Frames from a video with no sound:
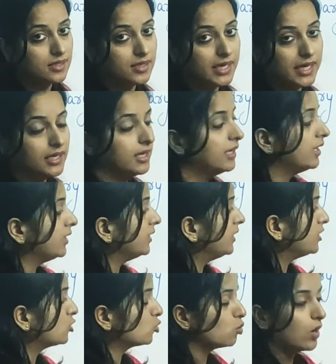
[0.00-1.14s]
that
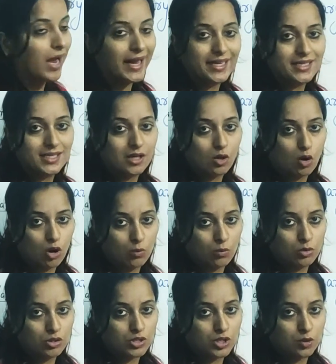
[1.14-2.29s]
these two heights are
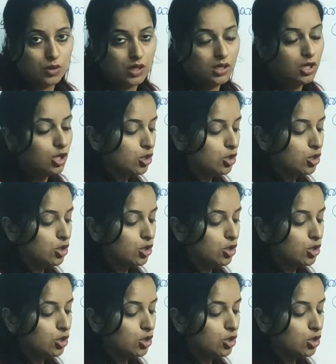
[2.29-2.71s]
almost equal?